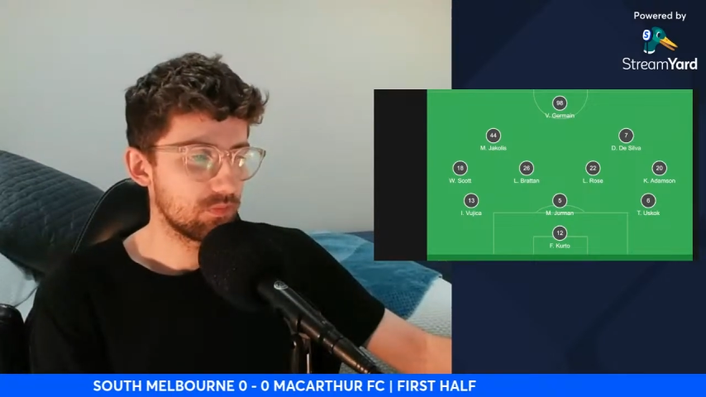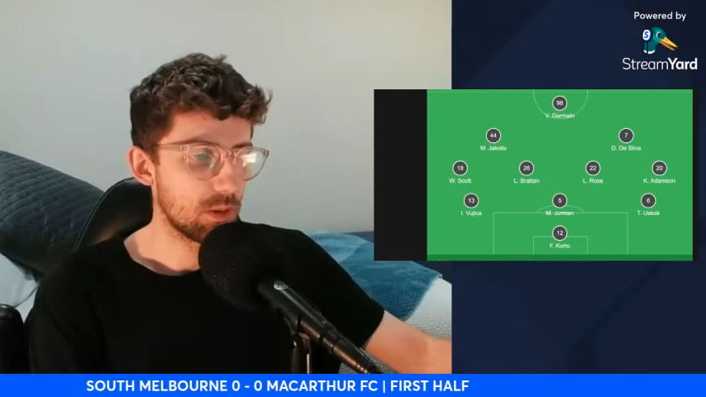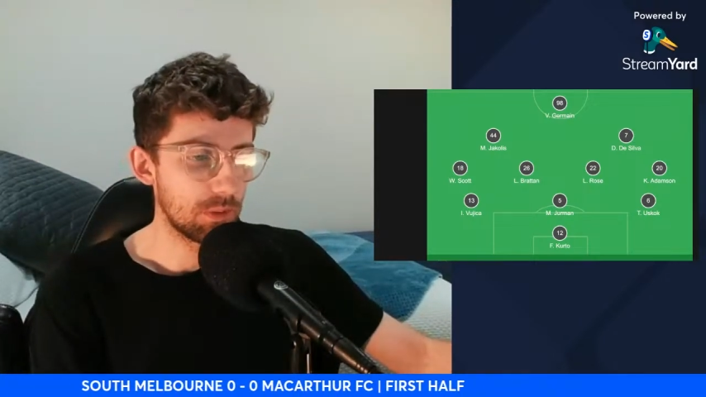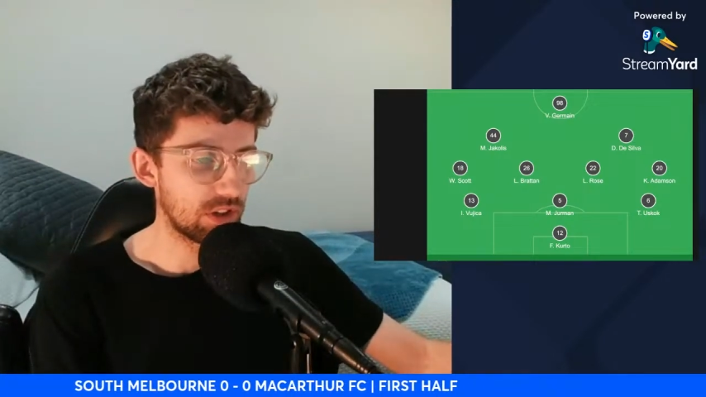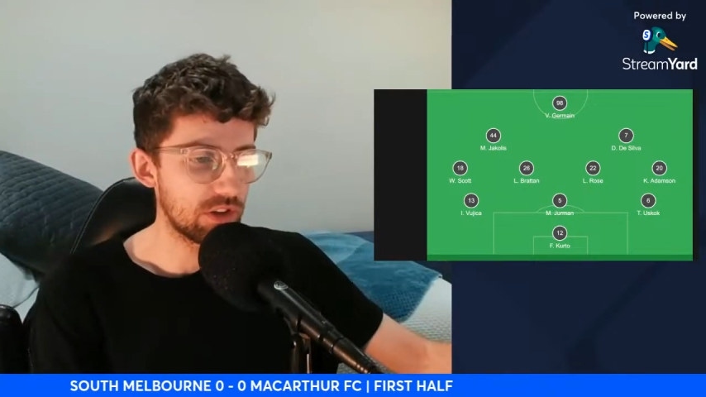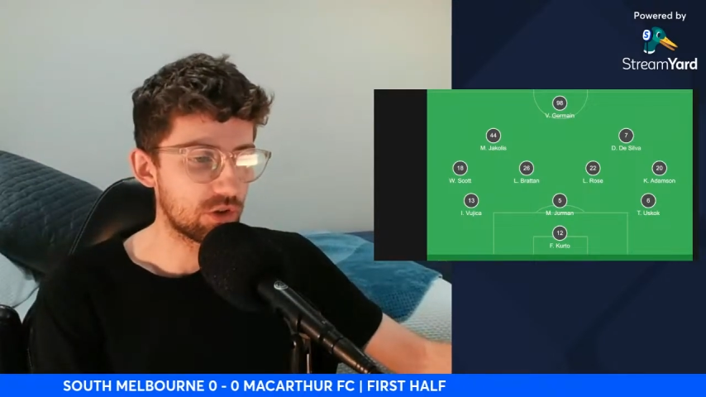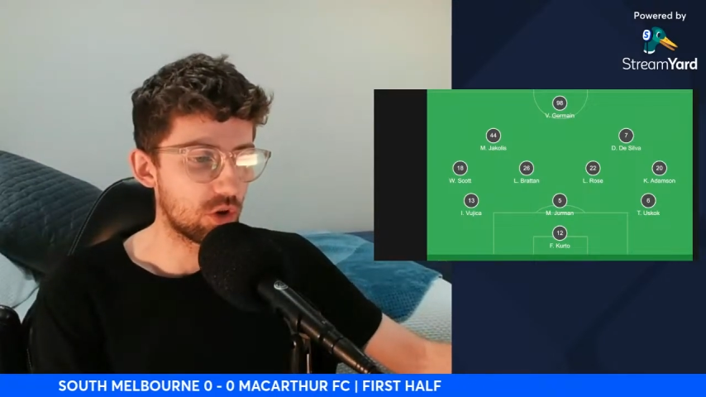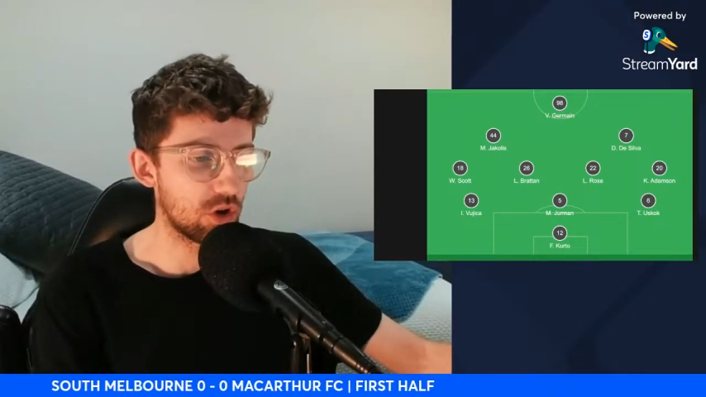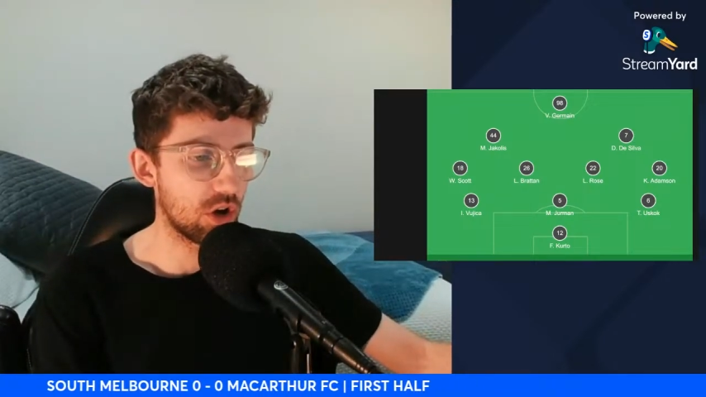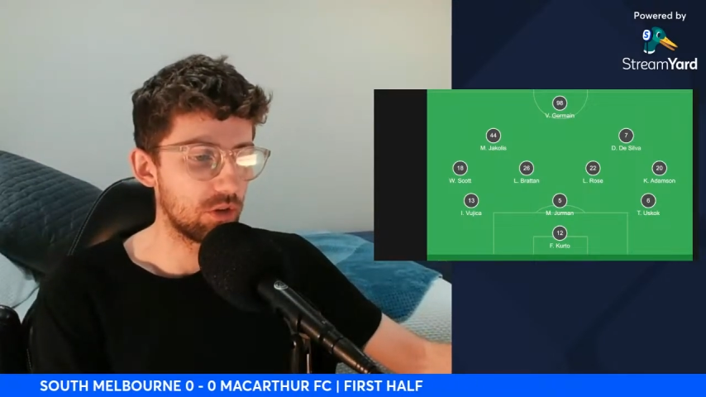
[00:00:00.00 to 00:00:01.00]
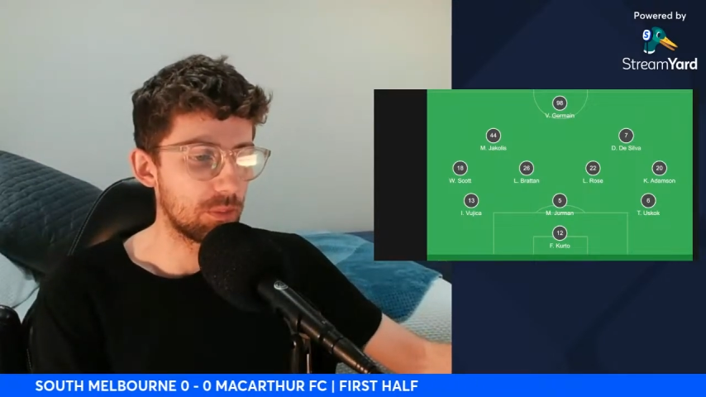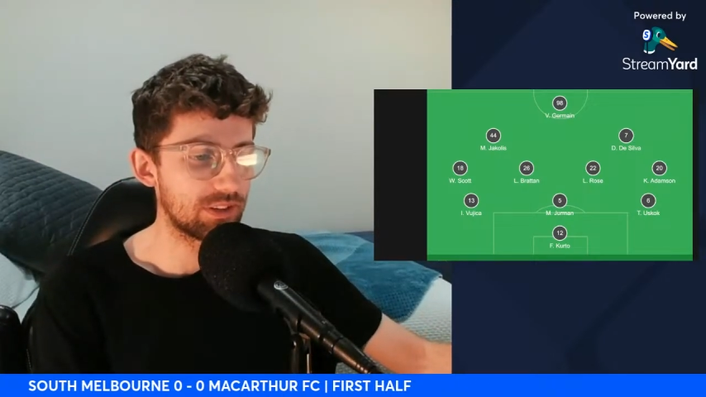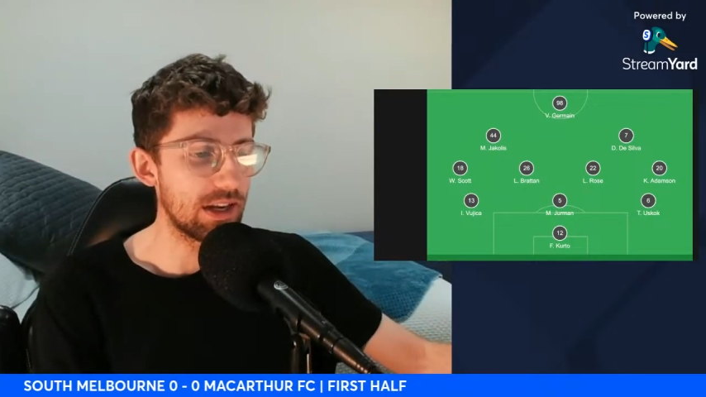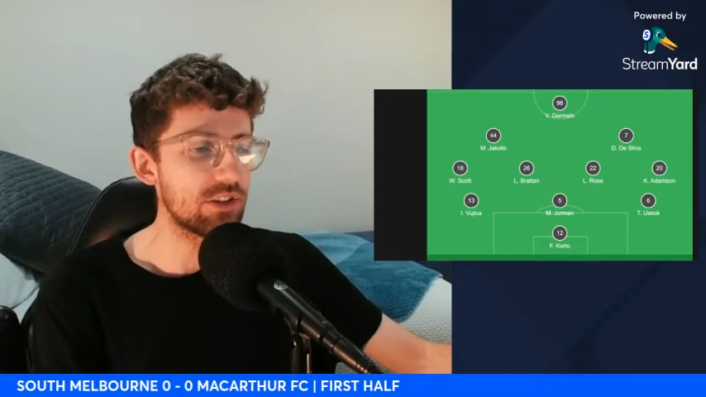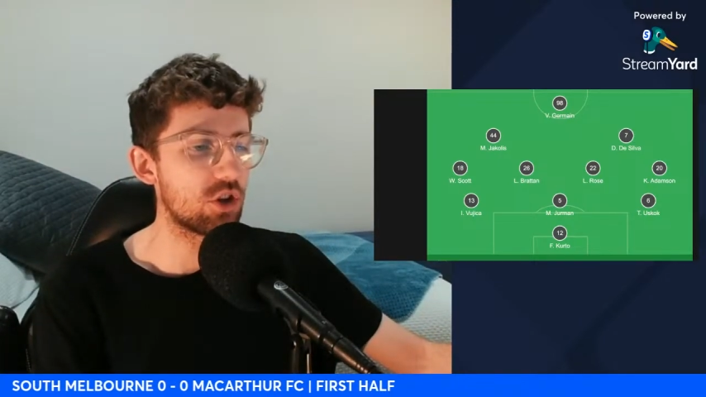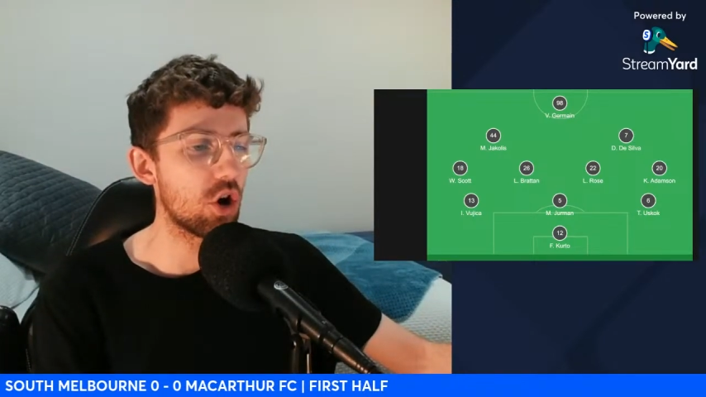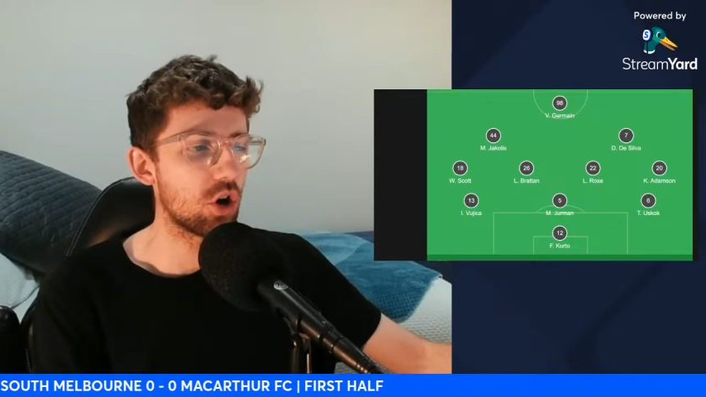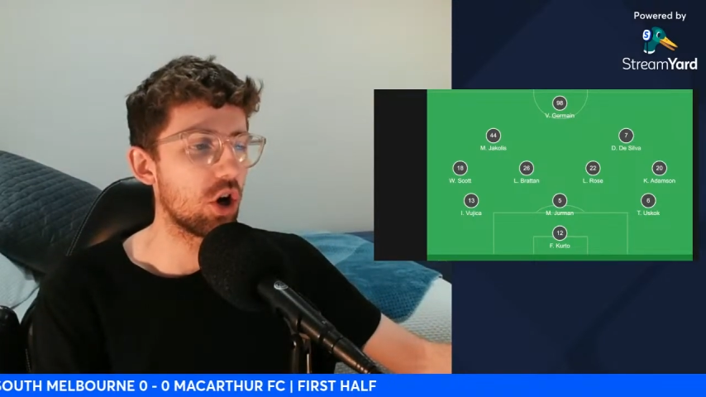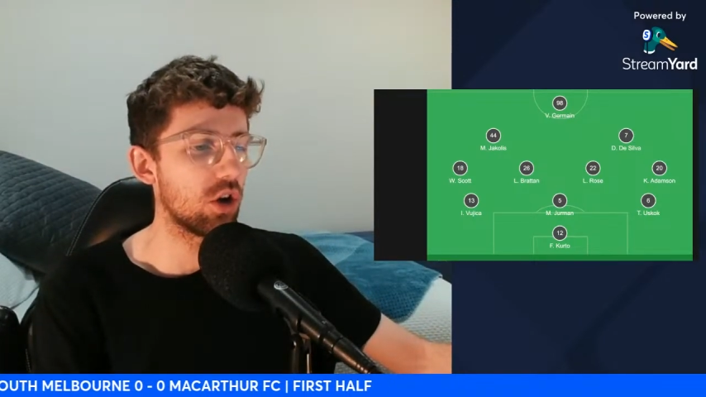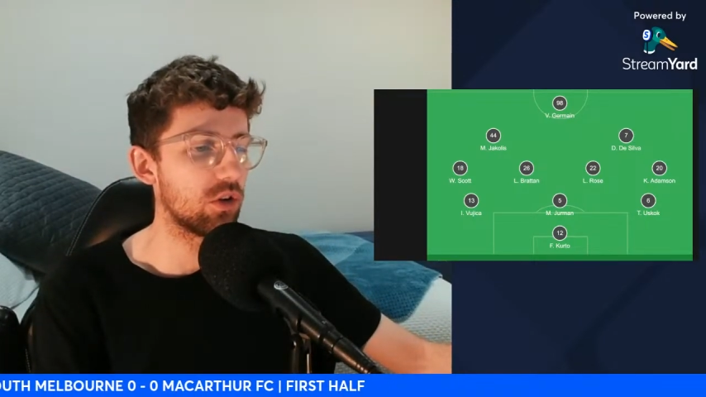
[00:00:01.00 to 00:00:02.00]
My tea's gone cold. My tea's
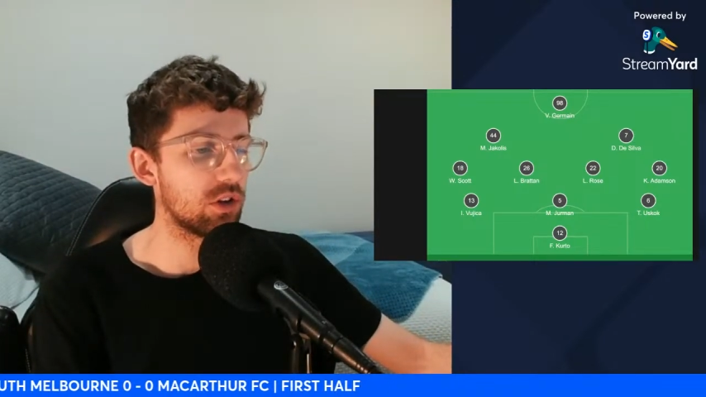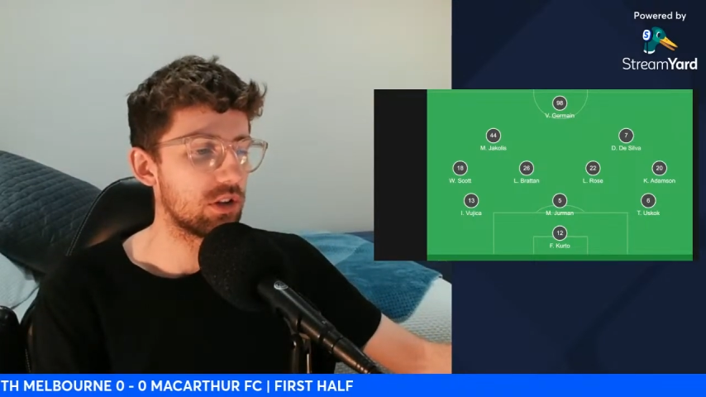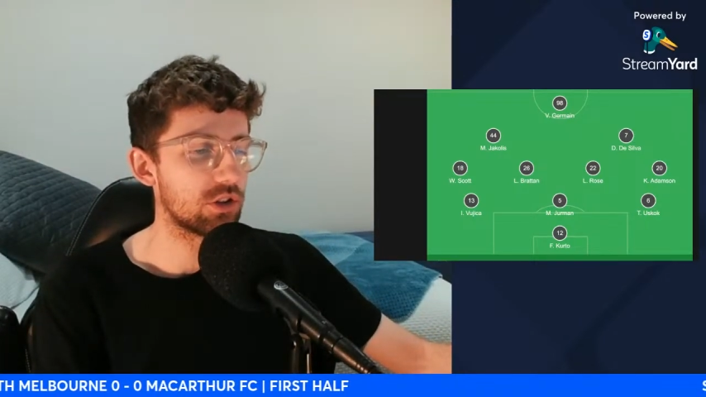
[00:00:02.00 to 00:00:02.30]
gone cold.